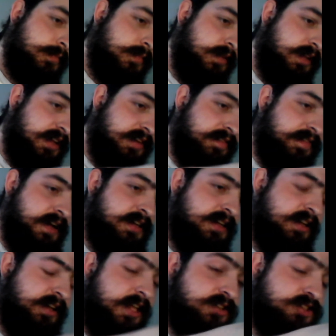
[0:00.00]
And
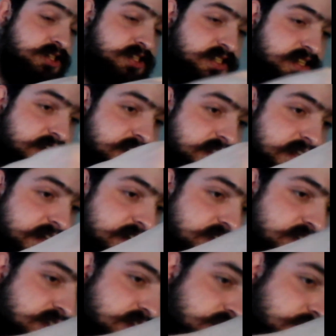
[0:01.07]
finding interesting things
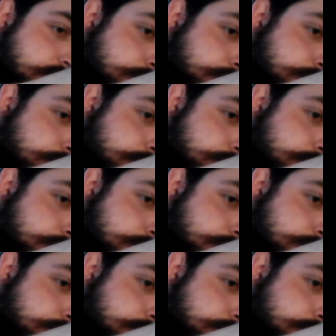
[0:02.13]
to do